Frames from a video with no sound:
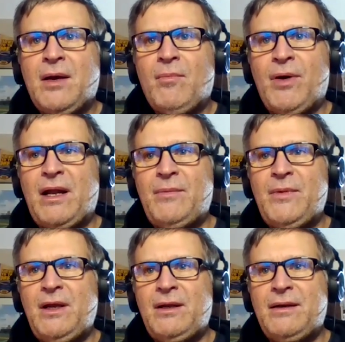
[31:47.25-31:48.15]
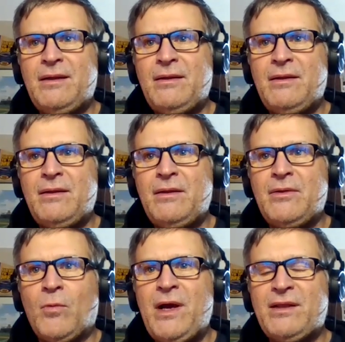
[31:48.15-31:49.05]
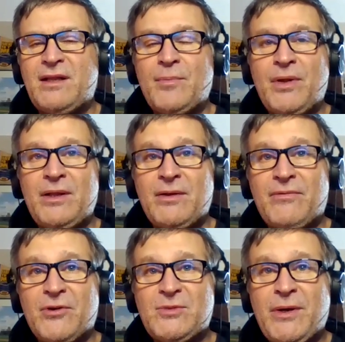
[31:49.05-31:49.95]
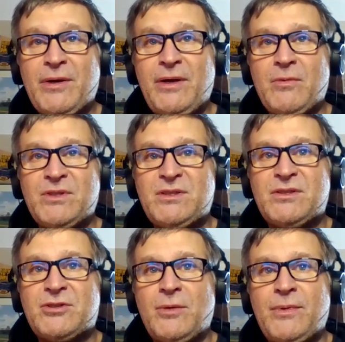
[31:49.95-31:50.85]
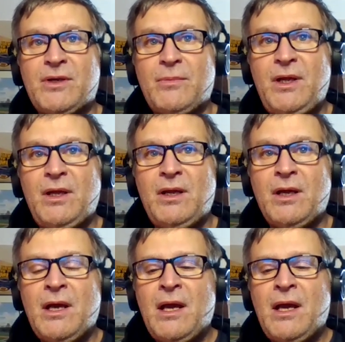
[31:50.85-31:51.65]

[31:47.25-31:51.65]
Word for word: But I mean, the way that they played in the first period was disturbing to me.